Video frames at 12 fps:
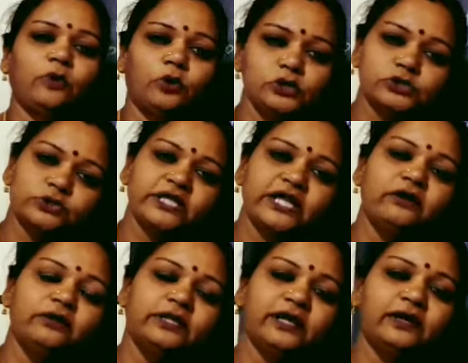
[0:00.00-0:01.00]
also
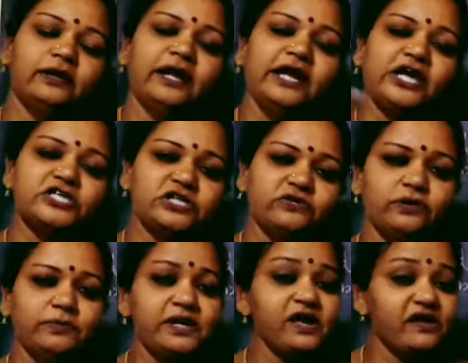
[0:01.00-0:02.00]
the radiation will
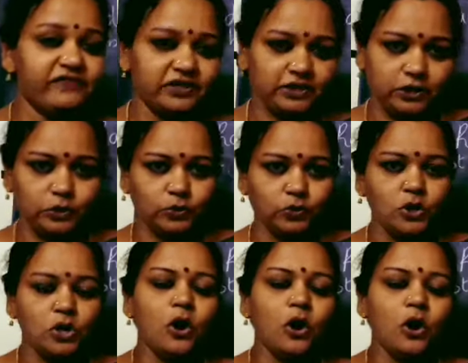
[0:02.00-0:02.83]
be affecting you.